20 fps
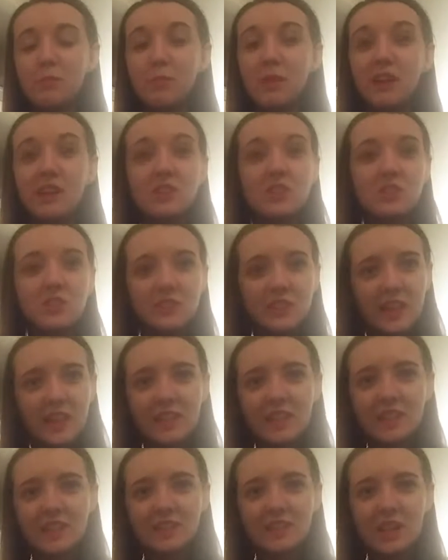My
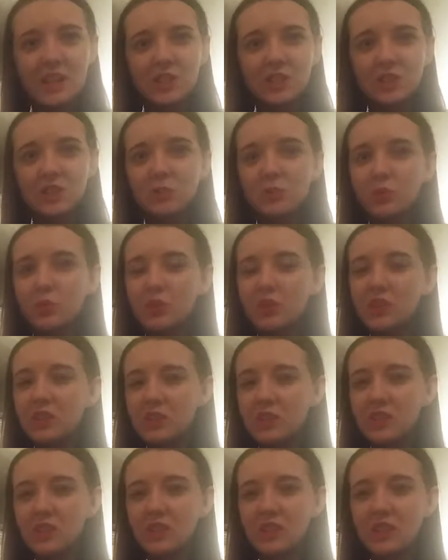understanding is actually pretty
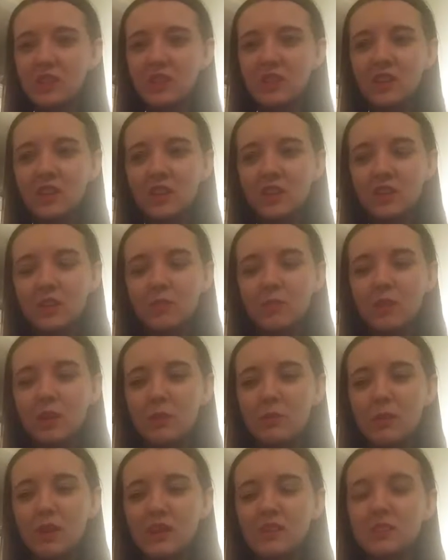good,
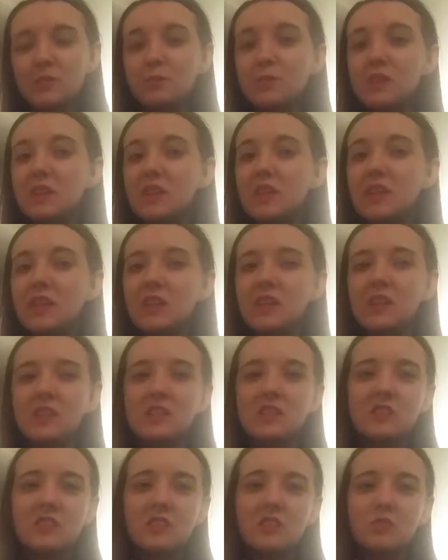but my speaking
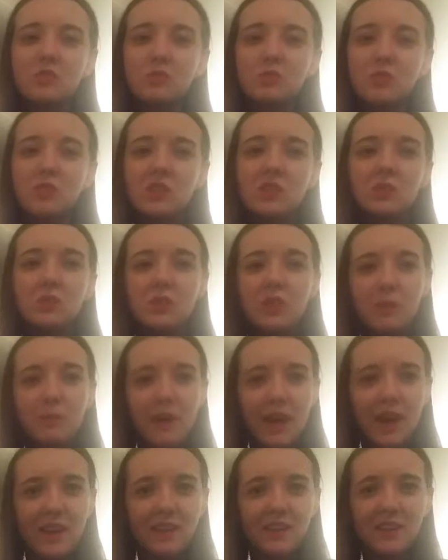is still really, really
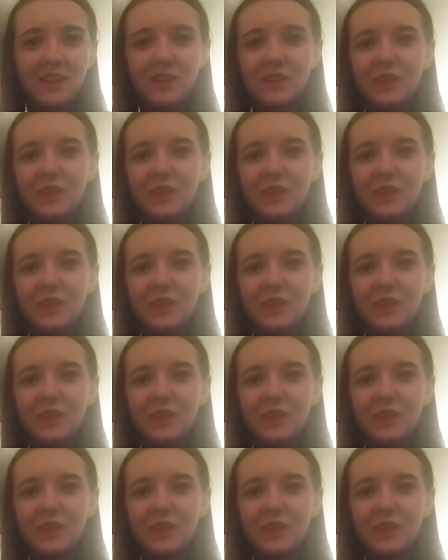bad.